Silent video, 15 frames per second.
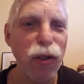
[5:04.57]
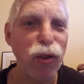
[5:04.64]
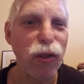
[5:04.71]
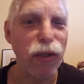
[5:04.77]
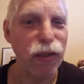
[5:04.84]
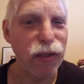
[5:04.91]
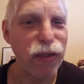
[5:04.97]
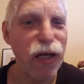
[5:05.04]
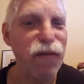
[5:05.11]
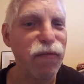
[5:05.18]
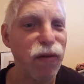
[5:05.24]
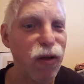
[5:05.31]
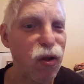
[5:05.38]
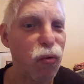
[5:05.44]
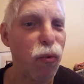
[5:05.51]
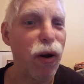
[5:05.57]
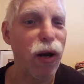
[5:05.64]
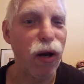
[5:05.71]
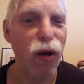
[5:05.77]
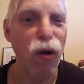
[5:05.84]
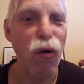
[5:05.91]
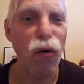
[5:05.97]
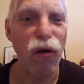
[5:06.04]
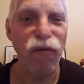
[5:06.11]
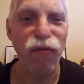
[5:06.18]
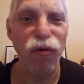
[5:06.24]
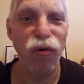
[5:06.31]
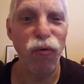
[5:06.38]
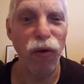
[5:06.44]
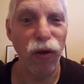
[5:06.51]
is definitely the way to go if you
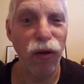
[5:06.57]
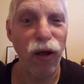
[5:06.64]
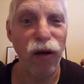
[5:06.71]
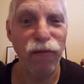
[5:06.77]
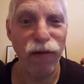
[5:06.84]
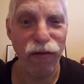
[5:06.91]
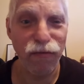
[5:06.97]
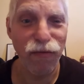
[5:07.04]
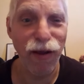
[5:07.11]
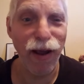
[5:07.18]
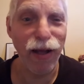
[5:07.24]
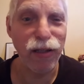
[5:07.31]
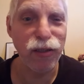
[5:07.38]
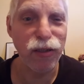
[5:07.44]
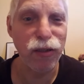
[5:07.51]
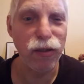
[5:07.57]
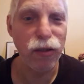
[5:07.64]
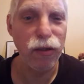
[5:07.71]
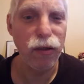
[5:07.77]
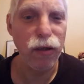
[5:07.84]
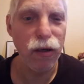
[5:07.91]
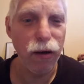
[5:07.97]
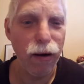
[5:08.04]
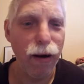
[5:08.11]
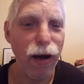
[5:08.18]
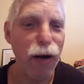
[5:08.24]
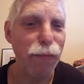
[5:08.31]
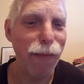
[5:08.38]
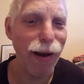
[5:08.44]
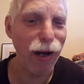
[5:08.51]
do a lot of advanced
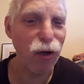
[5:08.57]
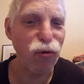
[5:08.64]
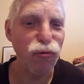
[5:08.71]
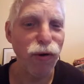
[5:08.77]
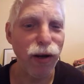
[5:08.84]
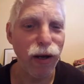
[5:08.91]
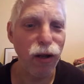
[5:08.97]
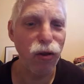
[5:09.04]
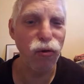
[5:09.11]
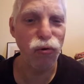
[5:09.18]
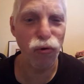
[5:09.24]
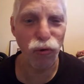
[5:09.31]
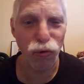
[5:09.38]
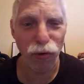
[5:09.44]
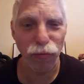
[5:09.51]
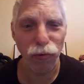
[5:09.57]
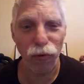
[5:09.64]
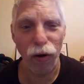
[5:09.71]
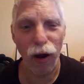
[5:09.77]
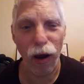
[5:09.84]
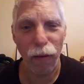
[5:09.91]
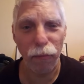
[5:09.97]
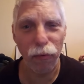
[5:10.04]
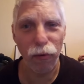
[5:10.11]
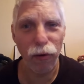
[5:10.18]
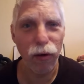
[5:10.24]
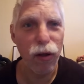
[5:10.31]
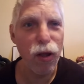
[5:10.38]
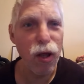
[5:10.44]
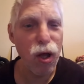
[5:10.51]
automatic trading through CryptoHopper,
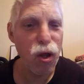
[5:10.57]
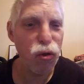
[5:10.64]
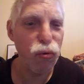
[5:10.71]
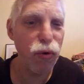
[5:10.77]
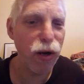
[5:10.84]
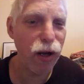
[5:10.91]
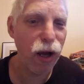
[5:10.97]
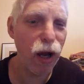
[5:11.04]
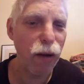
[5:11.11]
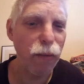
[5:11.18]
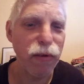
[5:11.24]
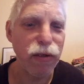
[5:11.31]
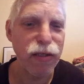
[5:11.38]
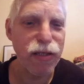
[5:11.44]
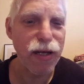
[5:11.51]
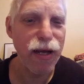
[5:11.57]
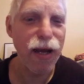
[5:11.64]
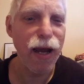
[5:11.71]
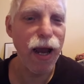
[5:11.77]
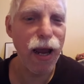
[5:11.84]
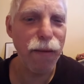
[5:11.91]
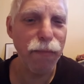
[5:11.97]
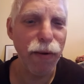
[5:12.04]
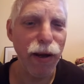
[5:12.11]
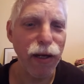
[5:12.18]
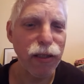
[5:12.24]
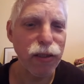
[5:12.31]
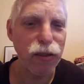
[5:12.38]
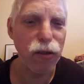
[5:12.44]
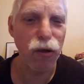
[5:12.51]
3
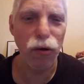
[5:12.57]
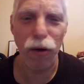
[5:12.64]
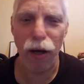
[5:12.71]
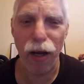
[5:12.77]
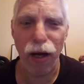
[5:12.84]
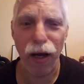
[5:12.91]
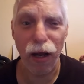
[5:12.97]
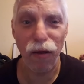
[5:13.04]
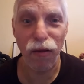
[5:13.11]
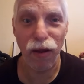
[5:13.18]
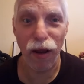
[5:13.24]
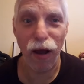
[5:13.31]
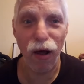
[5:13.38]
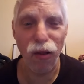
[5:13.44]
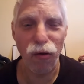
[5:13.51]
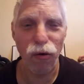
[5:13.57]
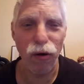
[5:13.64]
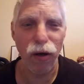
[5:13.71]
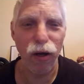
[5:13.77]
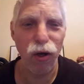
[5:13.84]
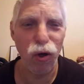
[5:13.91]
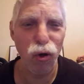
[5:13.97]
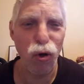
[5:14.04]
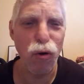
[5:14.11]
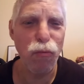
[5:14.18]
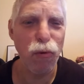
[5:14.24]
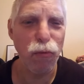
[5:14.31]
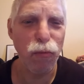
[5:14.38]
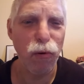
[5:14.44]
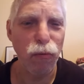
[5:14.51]
Apex, or any of the other
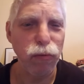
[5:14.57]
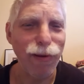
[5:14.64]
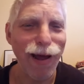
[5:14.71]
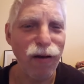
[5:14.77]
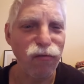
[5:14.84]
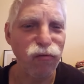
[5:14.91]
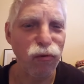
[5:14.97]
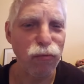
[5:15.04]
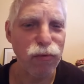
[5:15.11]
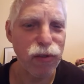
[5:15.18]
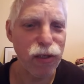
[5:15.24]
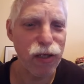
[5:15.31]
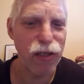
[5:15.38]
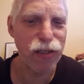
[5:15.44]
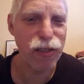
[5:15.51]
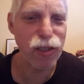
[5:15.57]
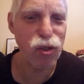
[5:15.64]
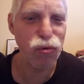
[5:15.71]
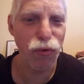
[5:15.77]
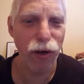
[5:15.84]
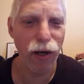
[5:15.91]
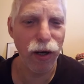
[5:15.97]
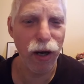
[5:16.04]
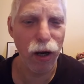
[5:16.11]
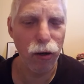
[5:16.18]
innumerable platforms that exist right now.